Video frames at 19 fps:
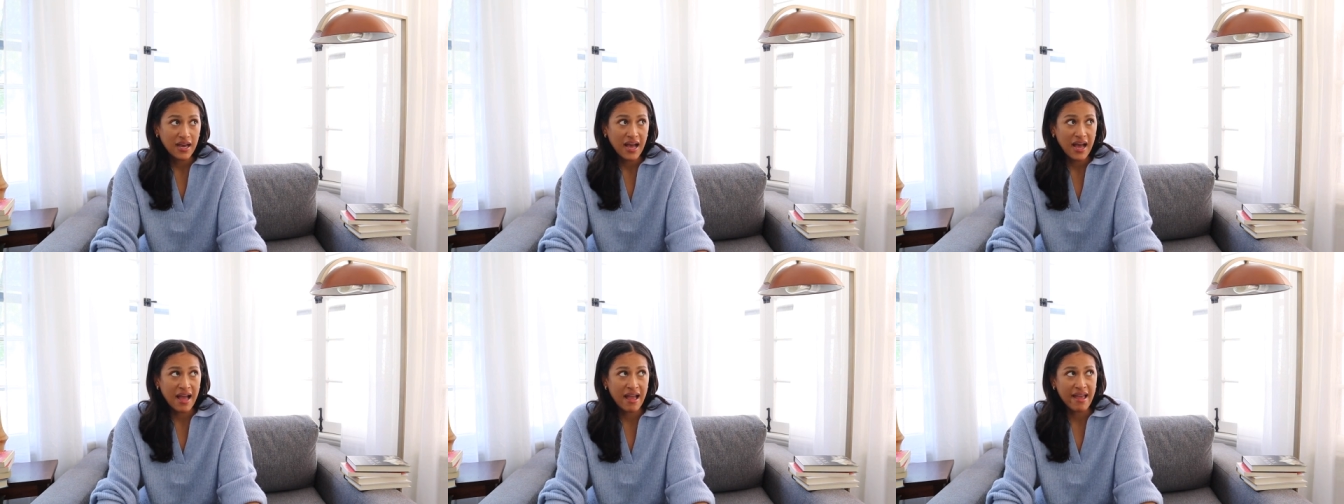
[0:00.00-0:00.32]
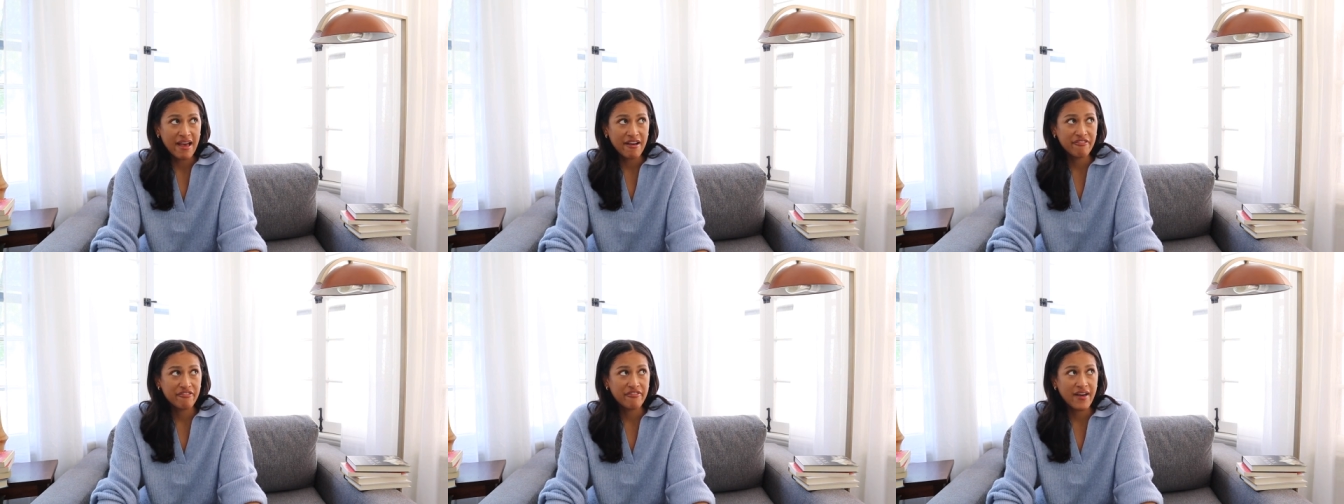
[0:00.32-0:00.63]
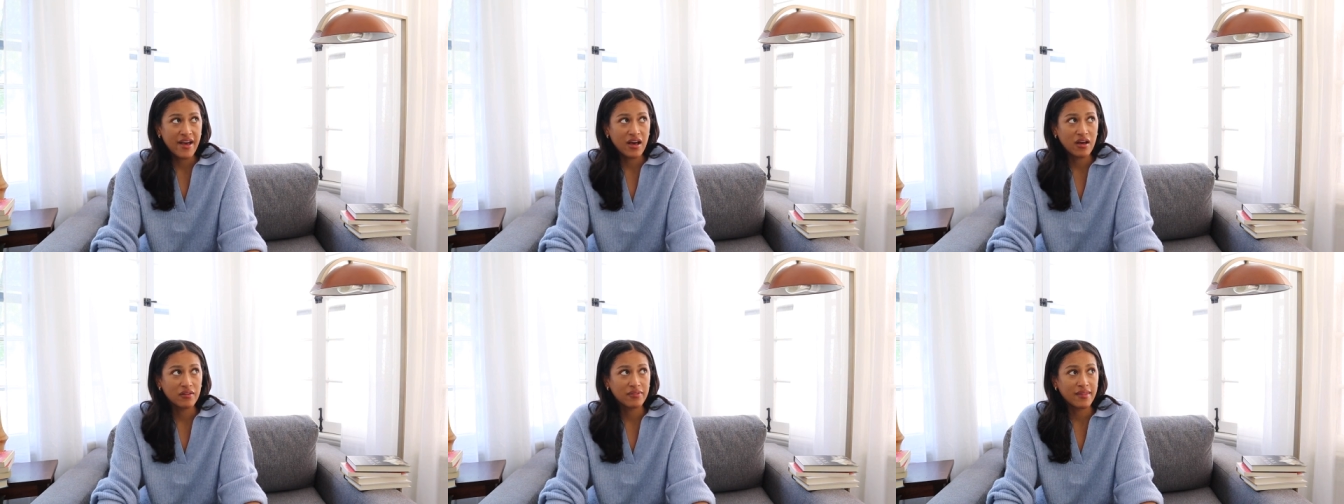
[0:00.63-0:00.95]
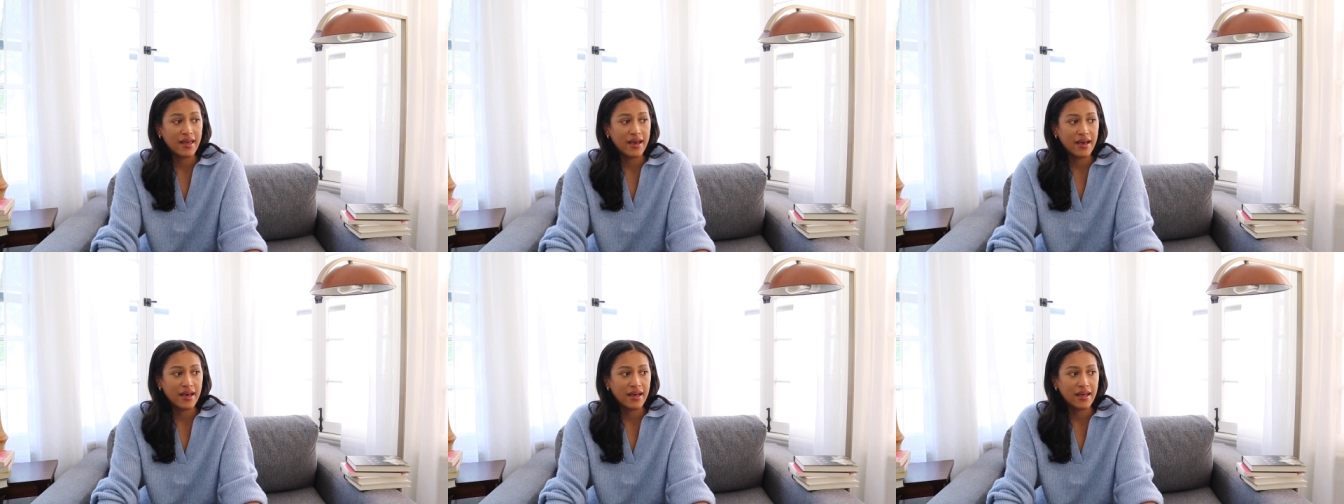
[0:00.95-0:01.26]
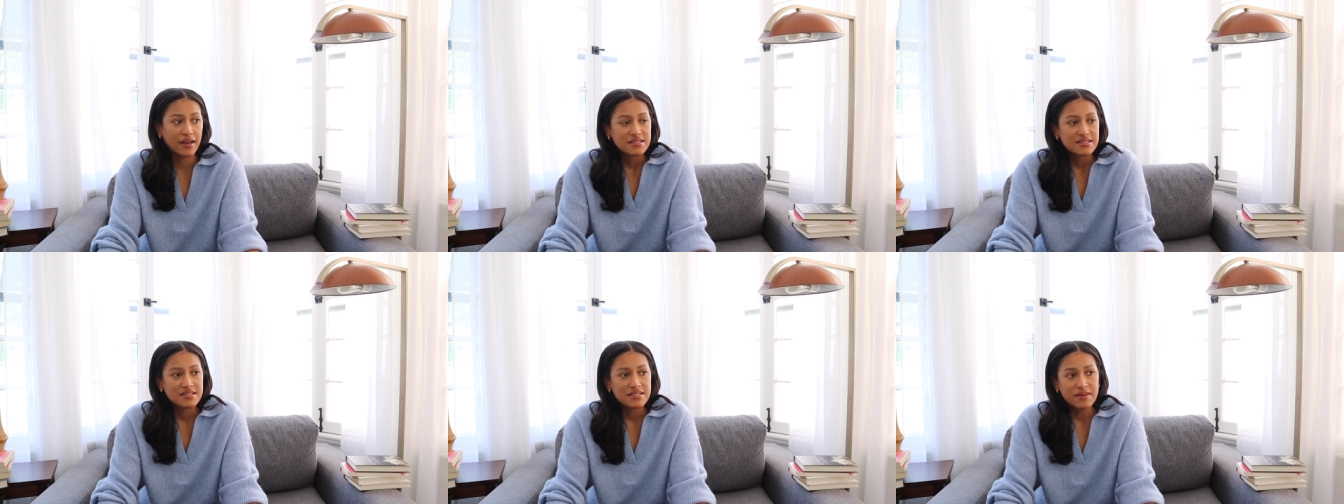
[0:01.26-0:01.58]
I have found
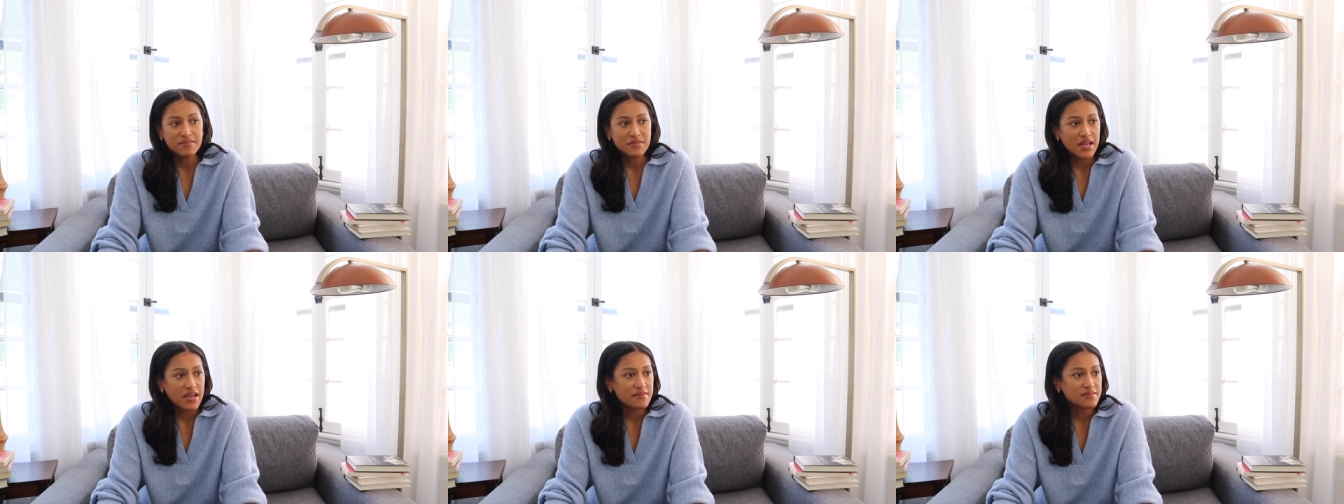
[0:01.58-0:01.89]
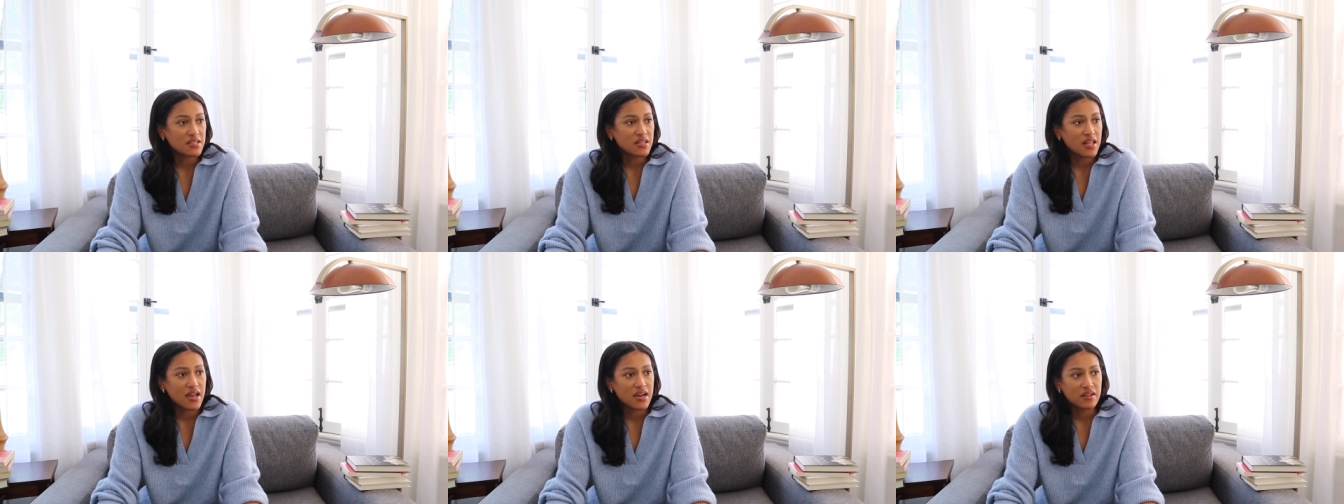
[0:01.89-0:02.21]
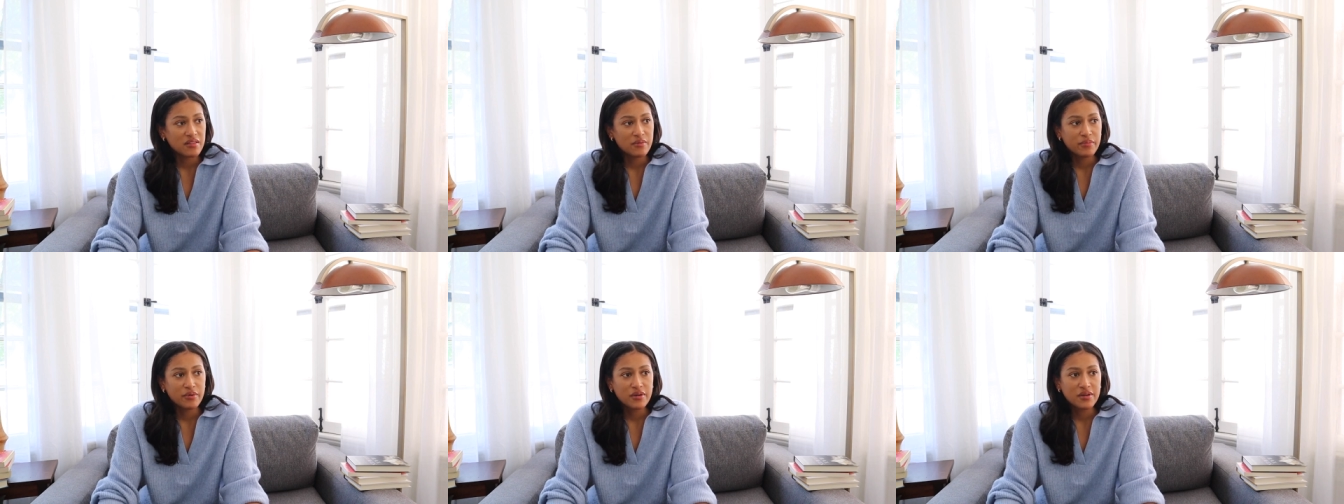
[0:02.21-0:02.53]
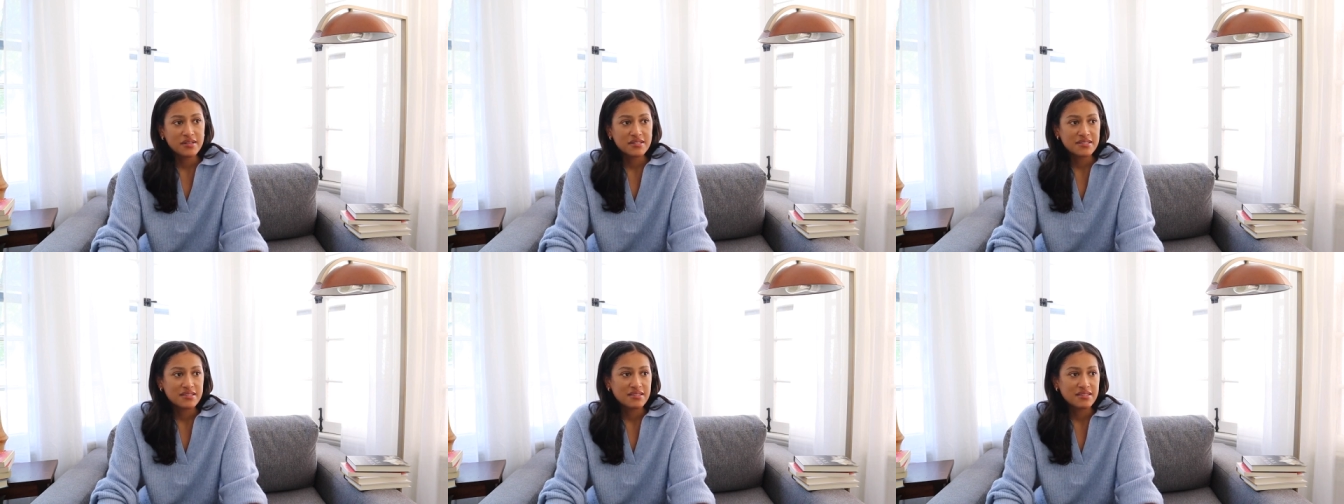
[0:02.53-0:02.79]
that sometimes a lot of the books